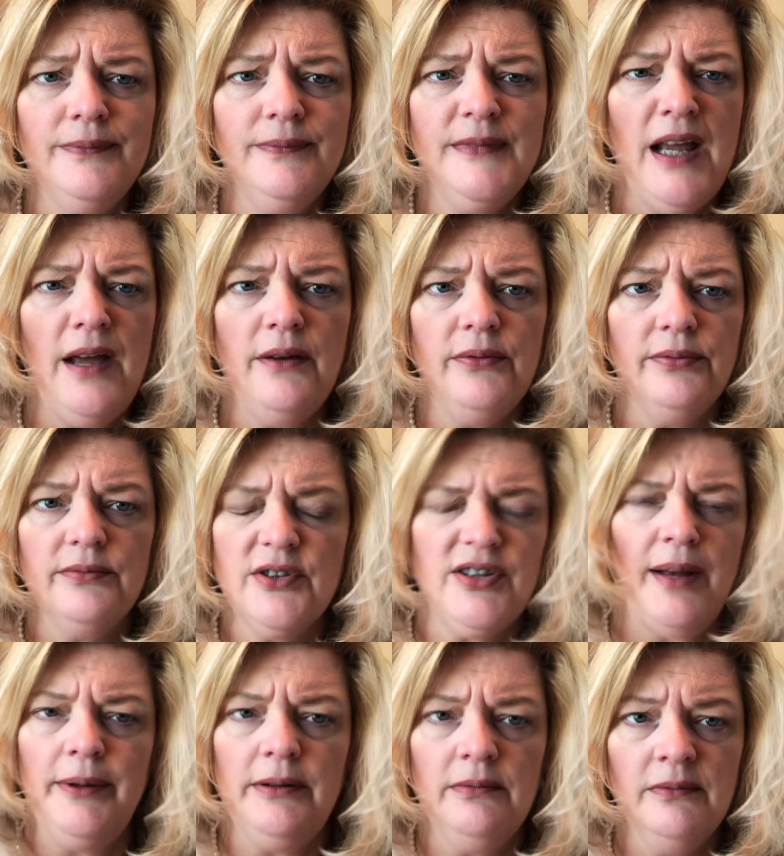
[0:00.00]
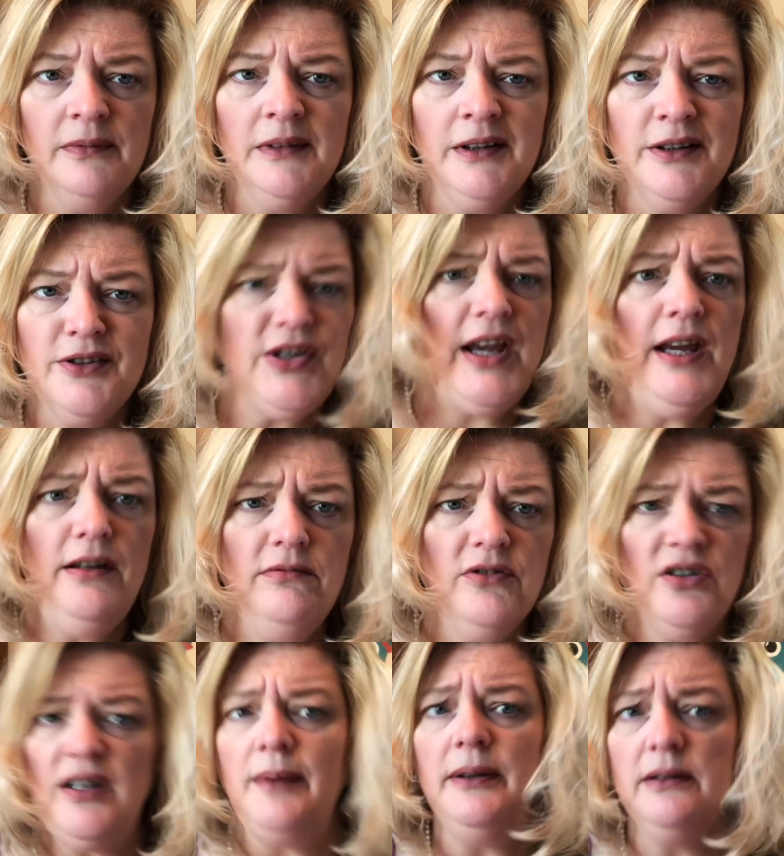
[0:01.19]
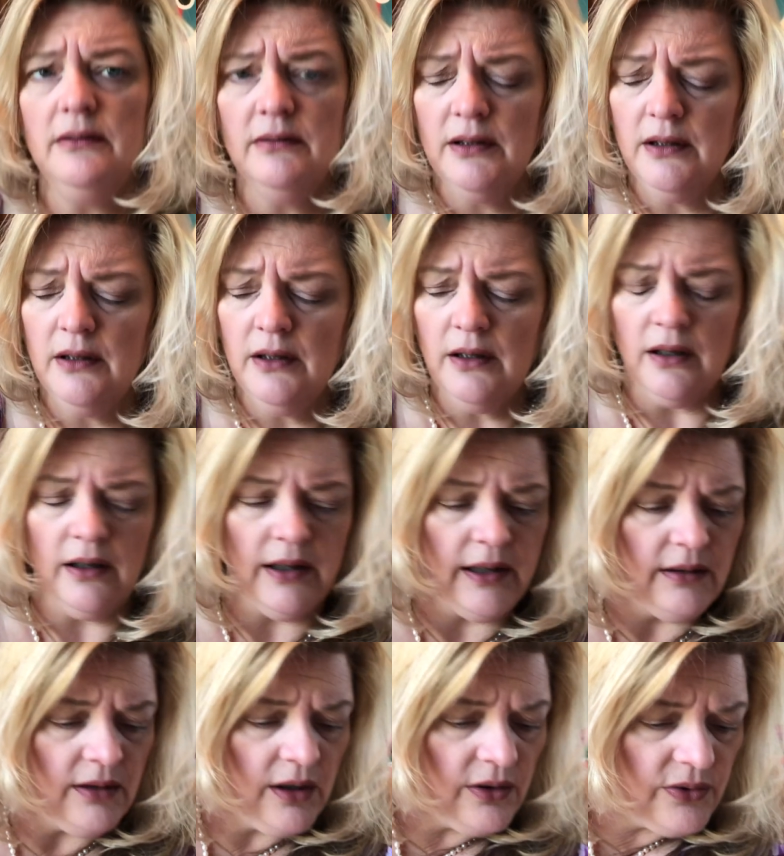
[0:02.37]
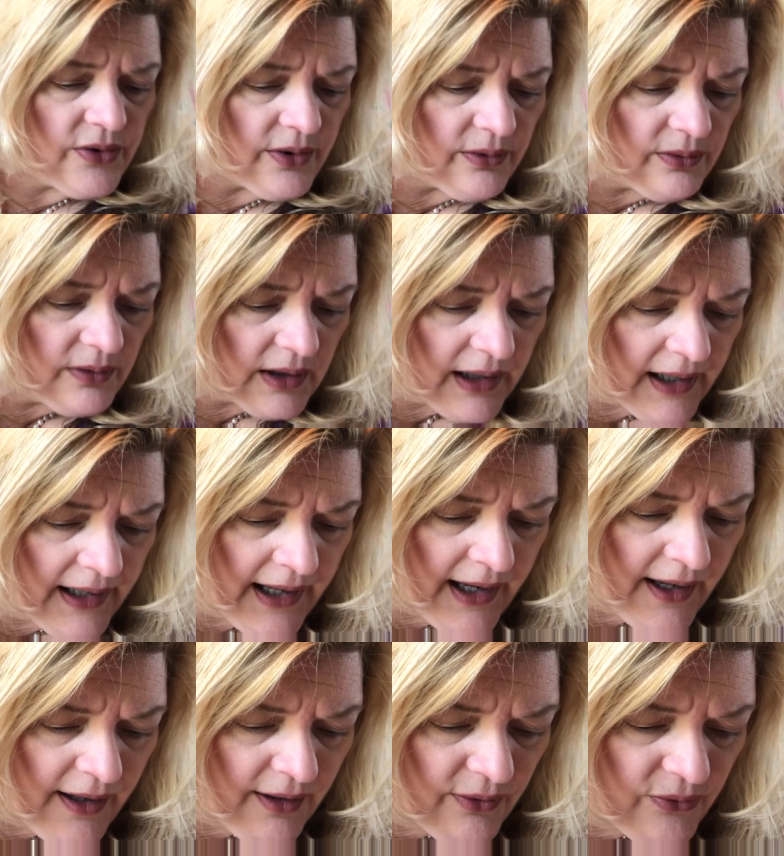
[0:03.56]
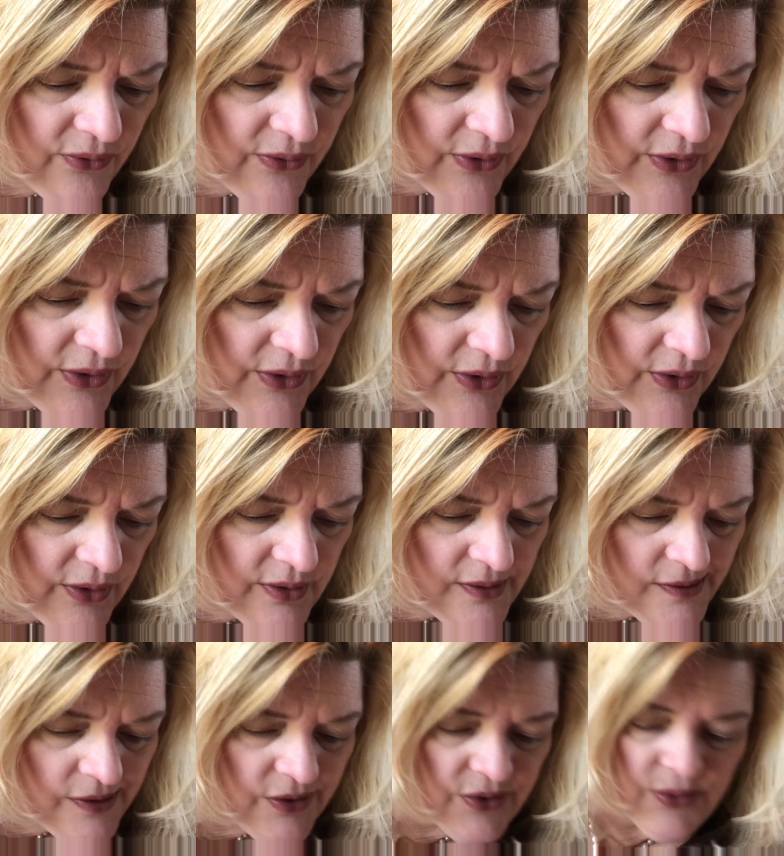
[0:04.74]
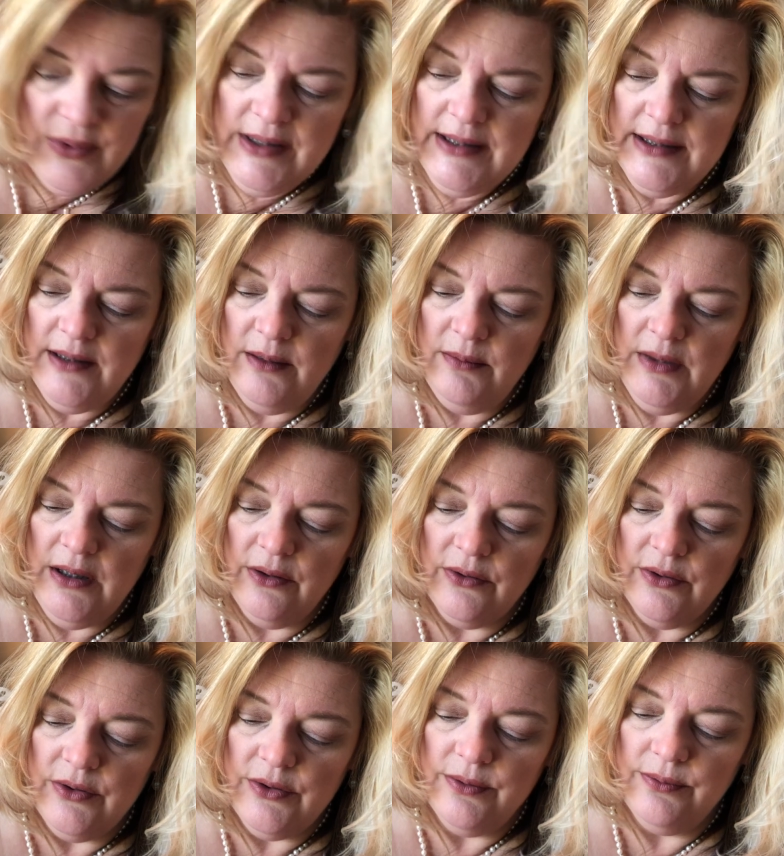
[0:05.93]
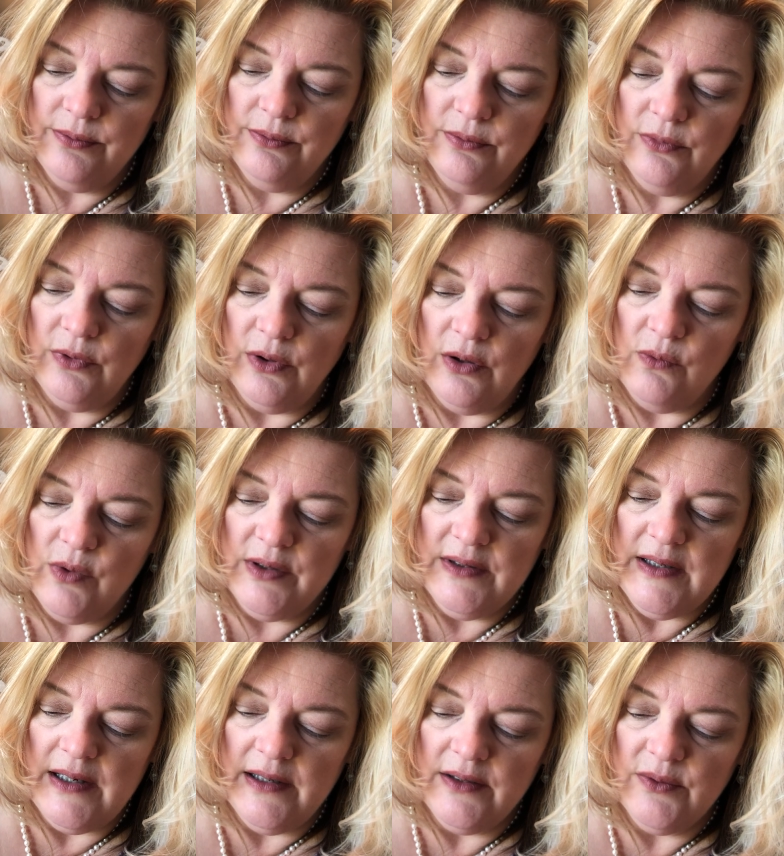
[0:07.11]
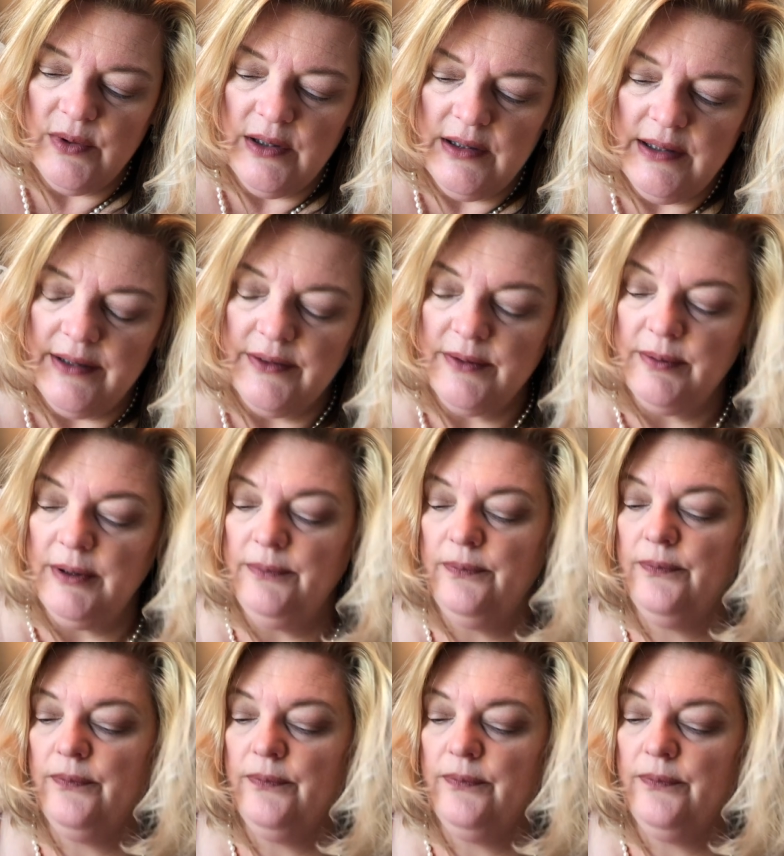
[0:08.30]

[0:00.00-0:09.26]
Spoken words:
Dev, stop it. Zane, stop it. All right, so I have 3 centimeters on one side is what it tells me.